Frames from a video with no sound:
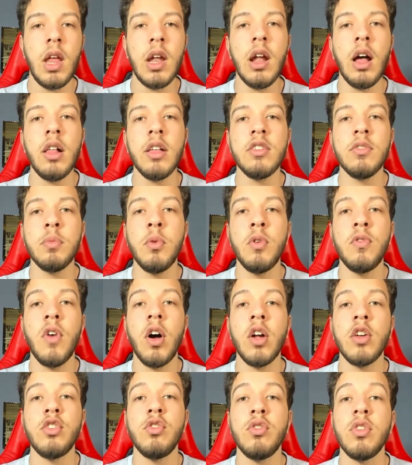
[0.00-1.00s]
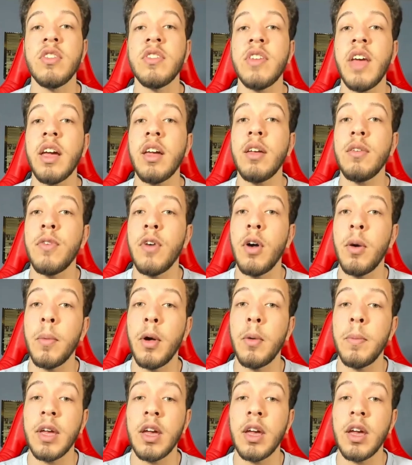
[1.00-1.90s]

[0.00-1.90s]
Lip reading: Now let's move on to the second film I'll